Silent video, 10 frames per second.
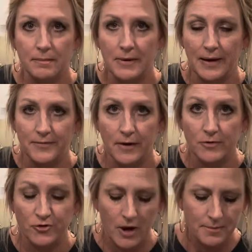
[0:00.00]
leftover
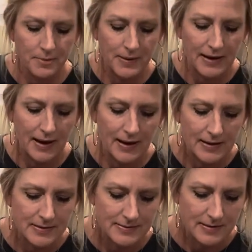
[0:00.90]
chopped
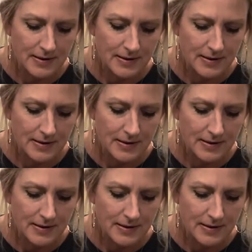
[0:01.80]
pecans.